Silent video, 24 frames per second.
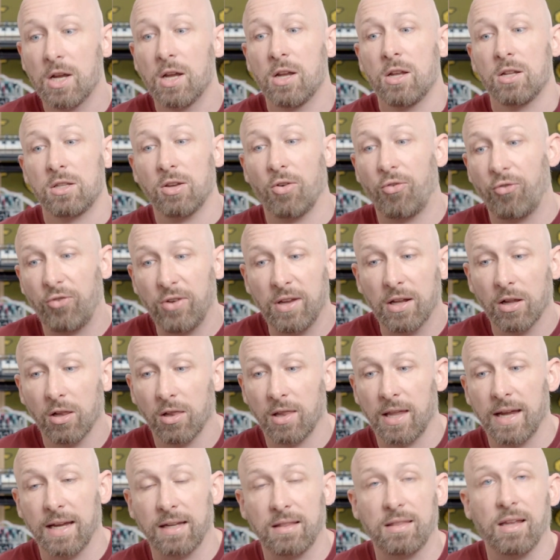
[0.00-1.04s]
to feel
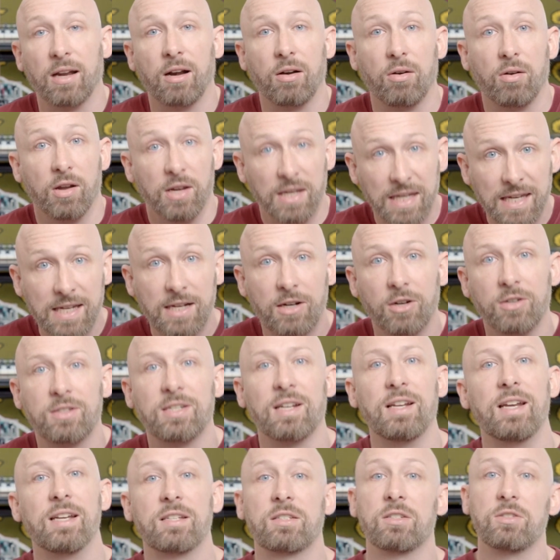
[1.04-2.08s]
like they're eager
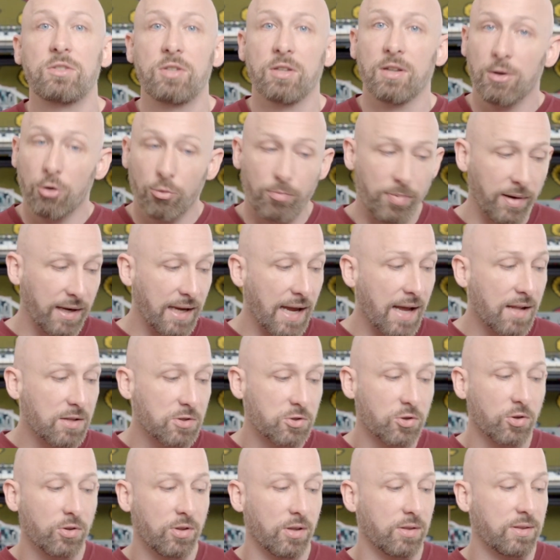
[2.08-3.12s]
to listen to the loop again,
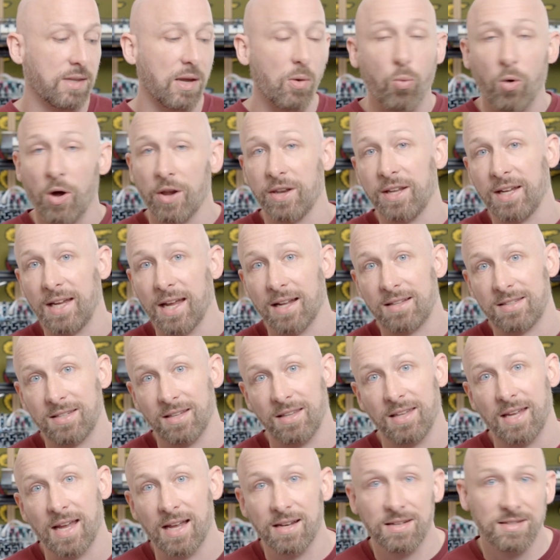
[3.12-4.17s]
so that they want to get to
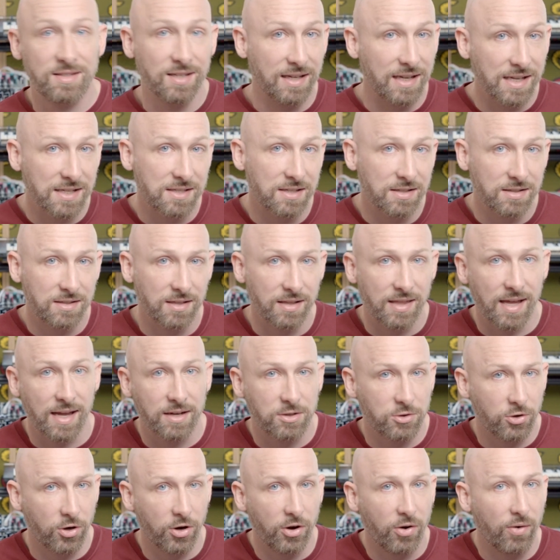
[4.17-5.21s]
the end to listen to that
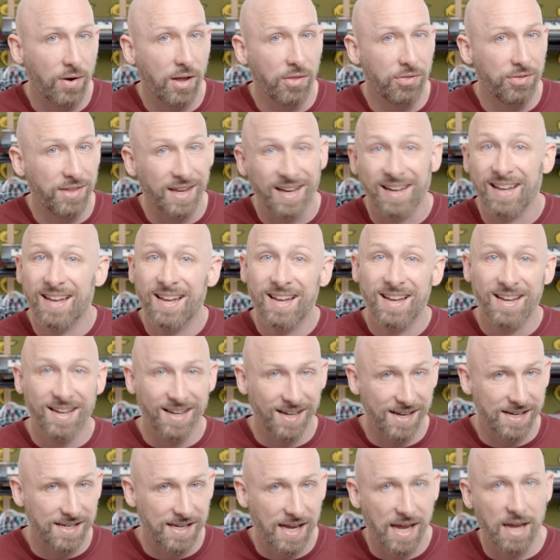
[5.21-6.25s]
turnaround thing
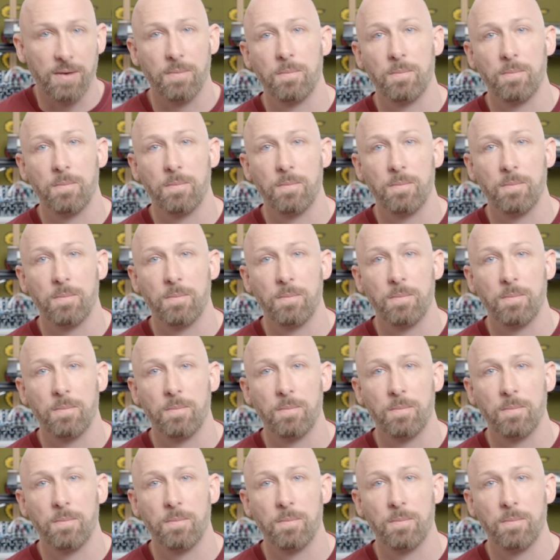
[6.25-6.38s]
again.